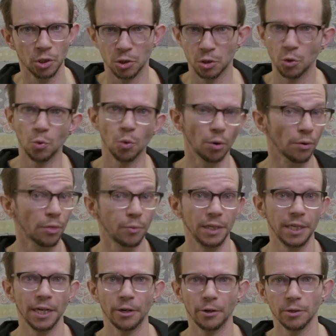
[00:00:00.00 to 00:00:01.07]
2 or 3
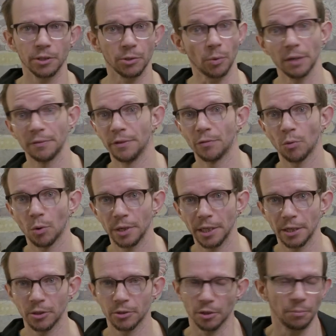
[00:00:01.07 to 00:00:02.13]
years or every 4
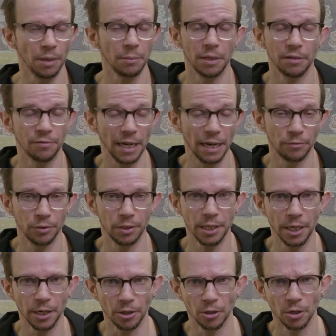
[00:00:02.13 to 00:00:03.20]
years or maybe even every
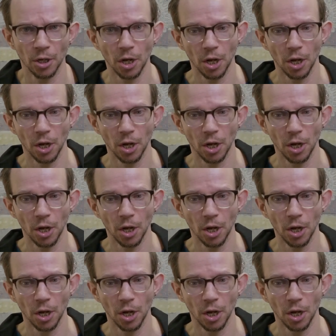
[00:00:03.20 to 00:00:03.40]
year.